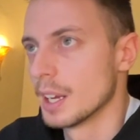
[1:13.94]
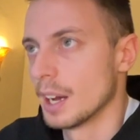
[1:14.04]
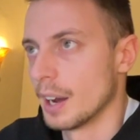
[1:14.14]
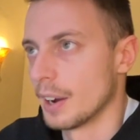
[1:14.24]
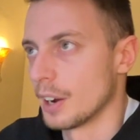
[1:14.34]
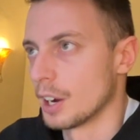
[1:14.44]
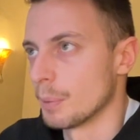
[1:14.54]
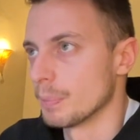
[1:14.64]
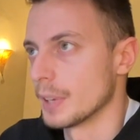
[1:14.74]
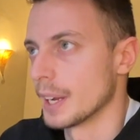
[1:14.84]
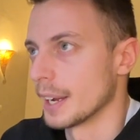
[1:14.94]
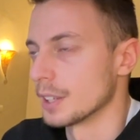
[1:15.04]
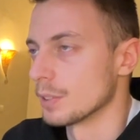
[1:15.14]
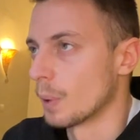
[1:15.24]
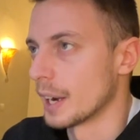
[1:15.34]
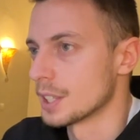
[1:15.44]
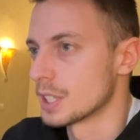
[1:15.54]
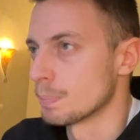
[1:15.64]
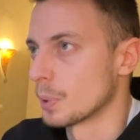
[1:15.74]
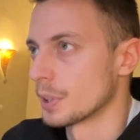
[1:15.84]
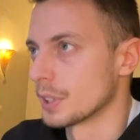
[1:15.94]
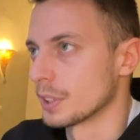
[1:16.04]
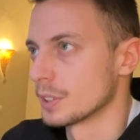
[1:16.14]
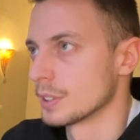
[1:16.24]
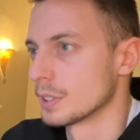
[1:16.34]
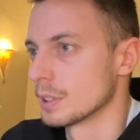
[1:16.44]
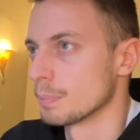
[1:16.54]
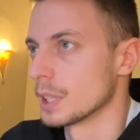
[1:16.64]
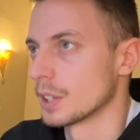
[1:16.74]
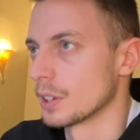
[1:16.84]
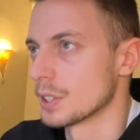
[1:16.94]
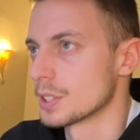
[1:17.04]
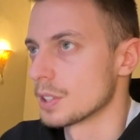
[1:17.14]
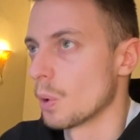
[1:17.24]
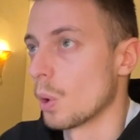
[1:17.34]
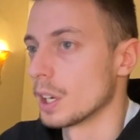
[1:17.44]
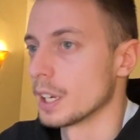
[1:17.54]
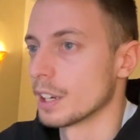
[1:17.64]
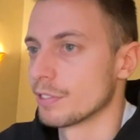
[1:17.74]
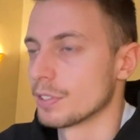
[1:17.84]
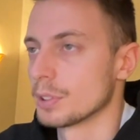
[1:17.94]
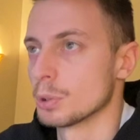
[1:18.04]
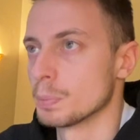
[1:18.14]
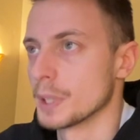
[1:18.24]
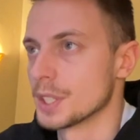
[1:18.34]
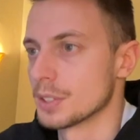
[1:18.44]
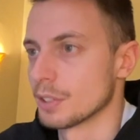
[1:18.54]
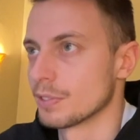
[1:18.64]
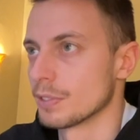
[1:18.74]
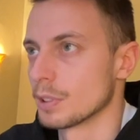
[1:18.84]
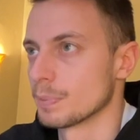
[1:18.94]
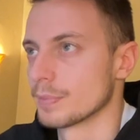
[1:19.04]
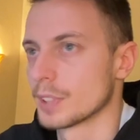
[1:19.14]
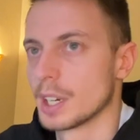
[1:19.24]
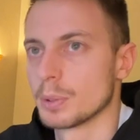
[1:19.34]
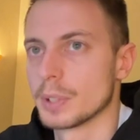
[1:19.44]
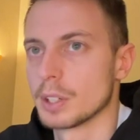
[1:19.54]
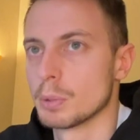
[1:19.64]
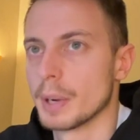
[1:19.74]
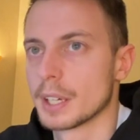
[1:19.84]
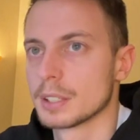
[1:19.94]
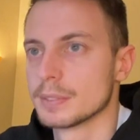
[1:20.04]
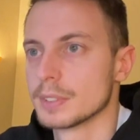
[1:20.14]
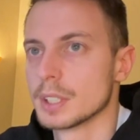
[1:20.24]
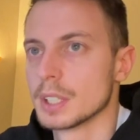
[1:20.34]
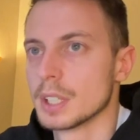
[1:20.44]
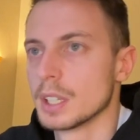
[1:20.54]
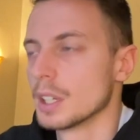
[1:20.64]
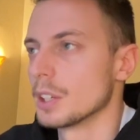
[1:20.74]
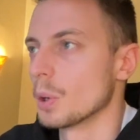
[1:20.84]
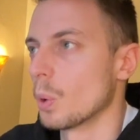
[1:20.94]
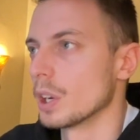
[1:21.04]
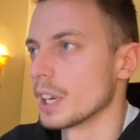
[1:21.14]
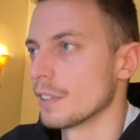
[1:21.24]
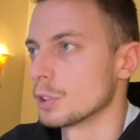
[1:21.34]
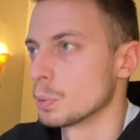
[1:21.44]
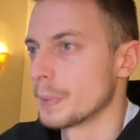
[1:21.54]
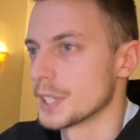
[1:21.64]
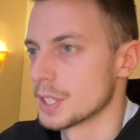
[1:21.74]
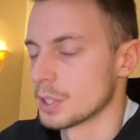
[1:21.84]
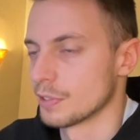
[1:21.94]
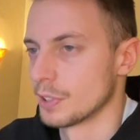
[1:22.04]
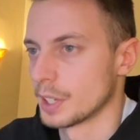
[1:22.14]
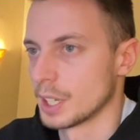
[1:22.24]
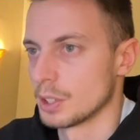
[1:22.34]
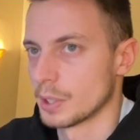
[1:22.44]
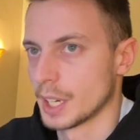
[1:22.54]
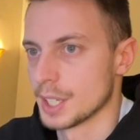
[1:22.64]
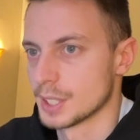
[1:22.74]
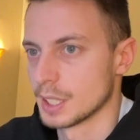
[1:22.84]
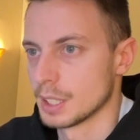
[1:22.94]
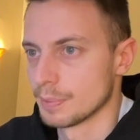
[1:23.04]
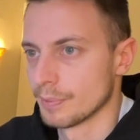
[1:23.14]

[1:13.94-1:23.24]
And why it's important, because you only have two pieces of how do I go back? You only have two pieces of work in your case study,